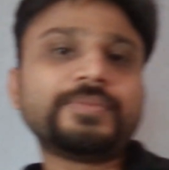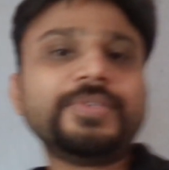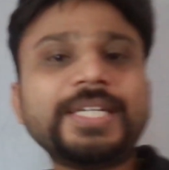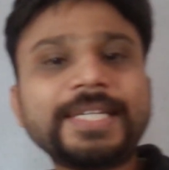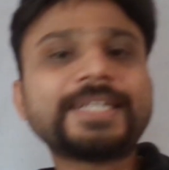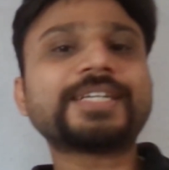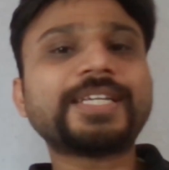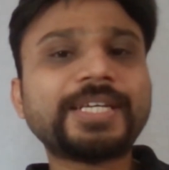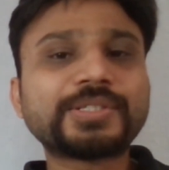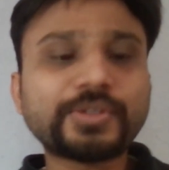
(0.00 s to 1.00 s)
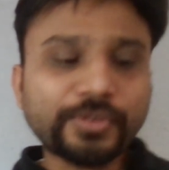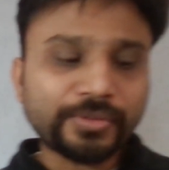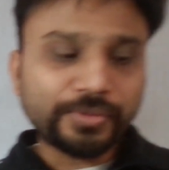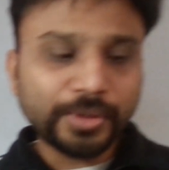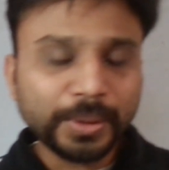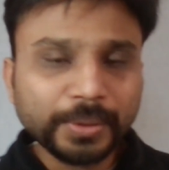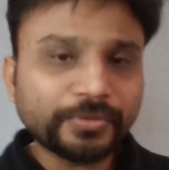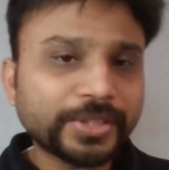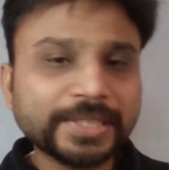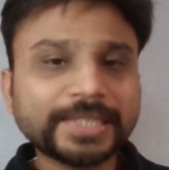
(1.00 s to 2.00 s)
We'll take a case of a
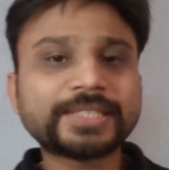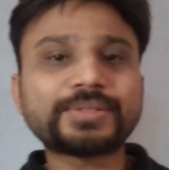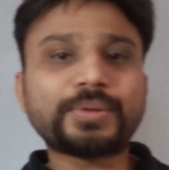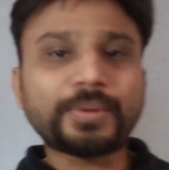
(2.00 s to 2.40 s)
fluid which is